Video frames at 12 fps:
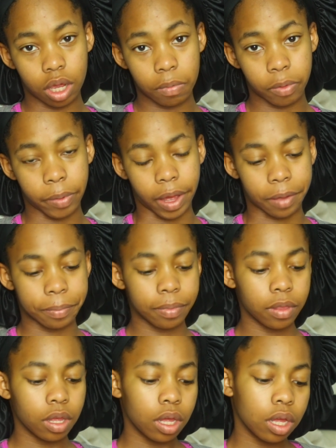And we're back.
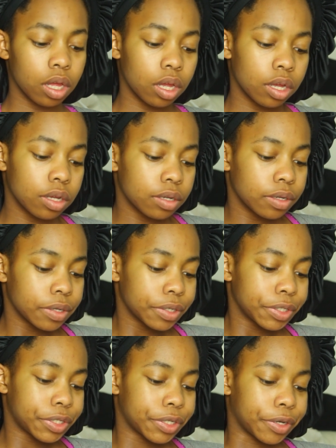
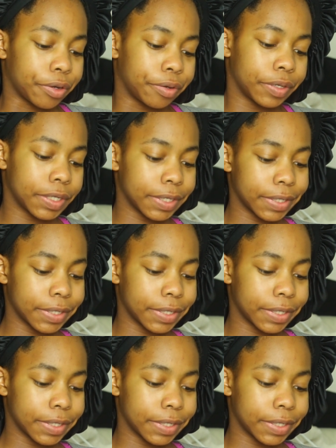So,